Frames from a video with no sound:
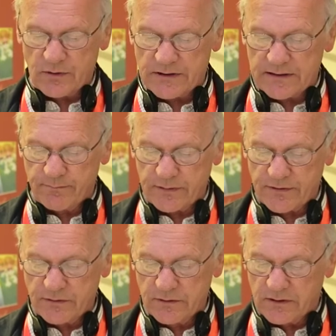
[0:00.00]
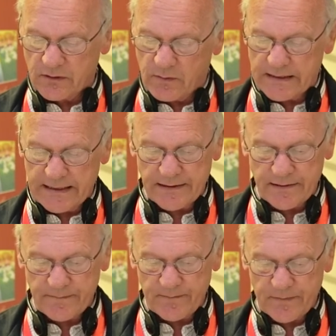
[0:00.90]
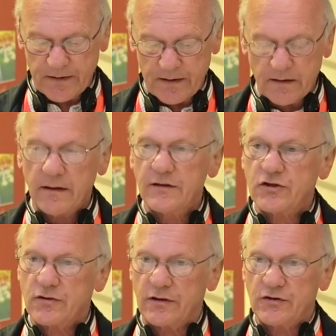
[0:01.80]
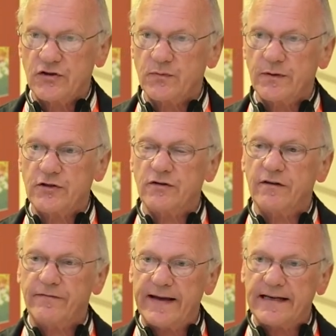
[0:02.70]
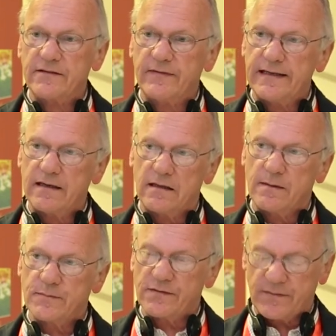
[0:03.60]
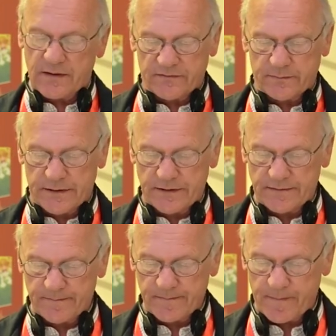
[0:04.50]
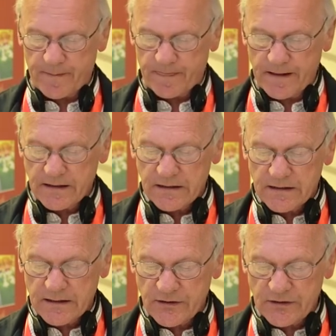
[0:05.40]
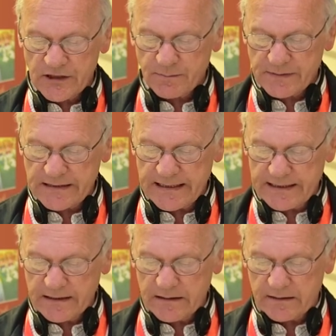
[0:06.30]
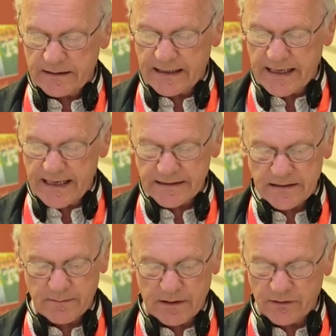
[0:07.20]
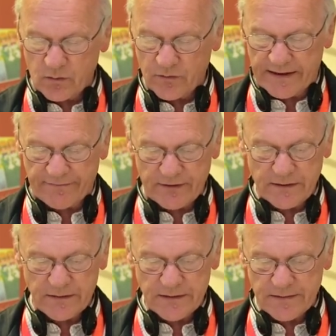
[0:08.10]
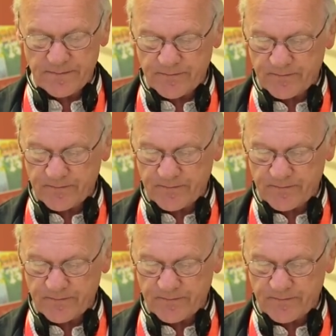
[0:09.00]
the Muslim Brotherhood on the one hand, and structures which are effectively arms of government. Such is particularly the case among North Africans,